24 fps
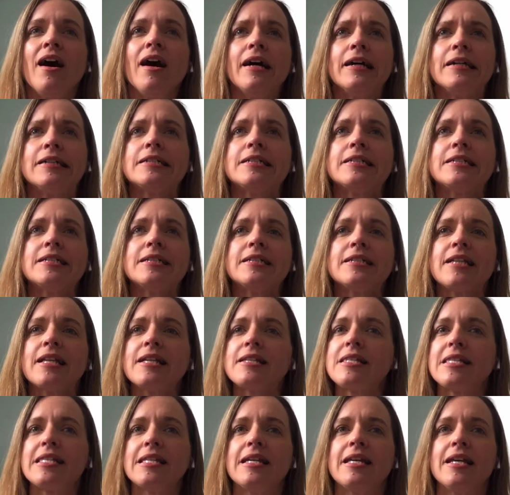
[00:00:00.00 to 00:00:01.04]

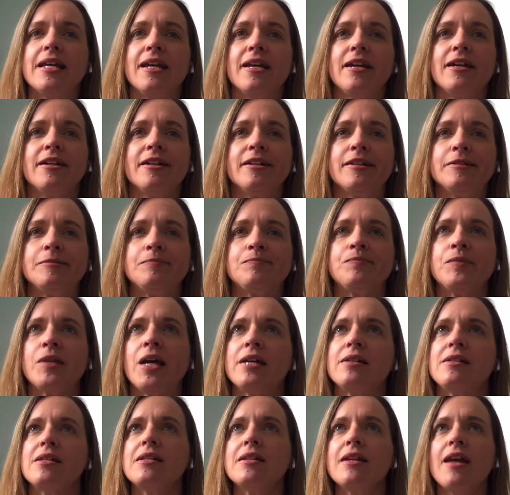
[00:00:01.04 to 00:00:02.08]
Let's see.
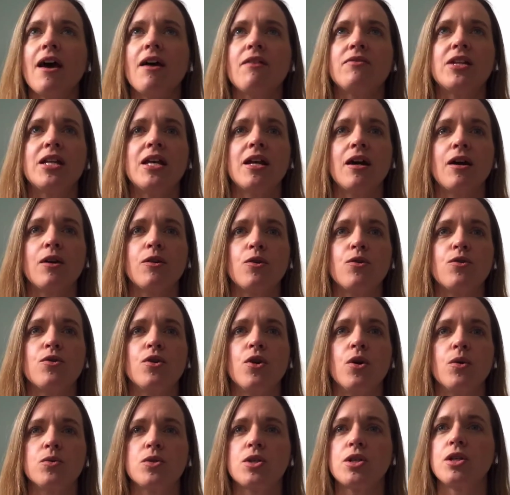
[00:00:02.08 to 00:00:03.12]
Didn't have any other
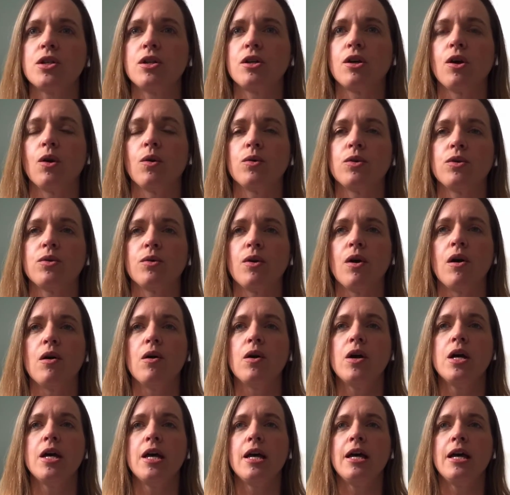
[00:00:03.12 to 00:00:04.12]
notes to go through.